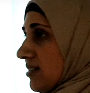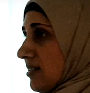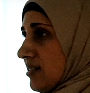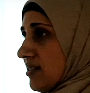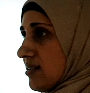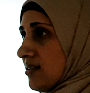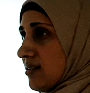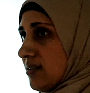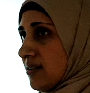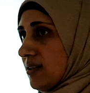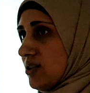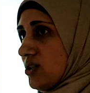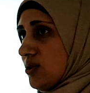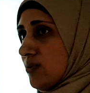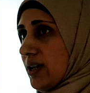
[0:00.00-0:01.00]
to these.
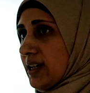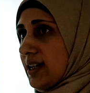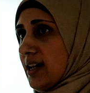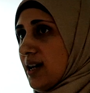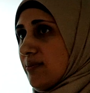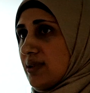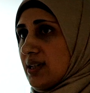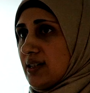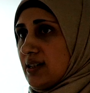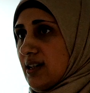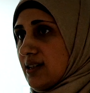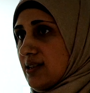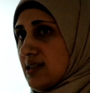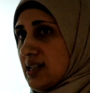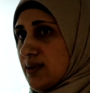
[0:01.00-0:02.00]
Do you want to come in
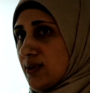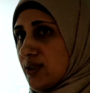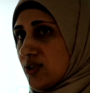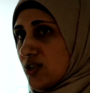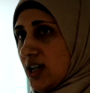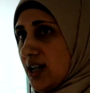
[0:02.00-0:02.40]
and see what your